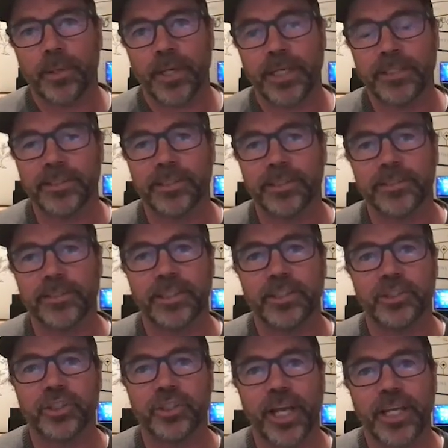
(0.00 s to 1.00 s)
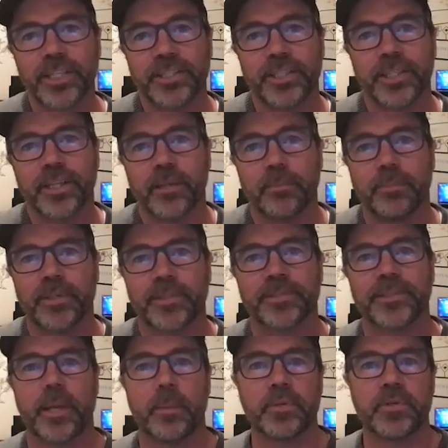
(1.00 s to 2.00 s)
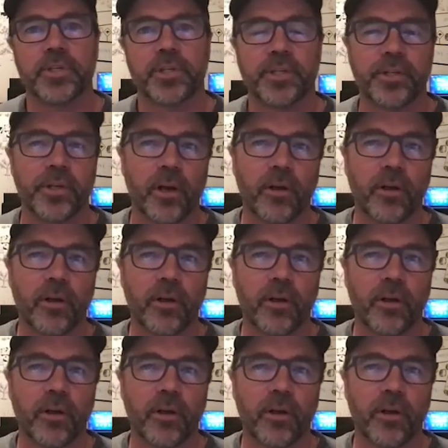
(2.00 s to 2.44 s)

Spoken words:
pieces in changing the perception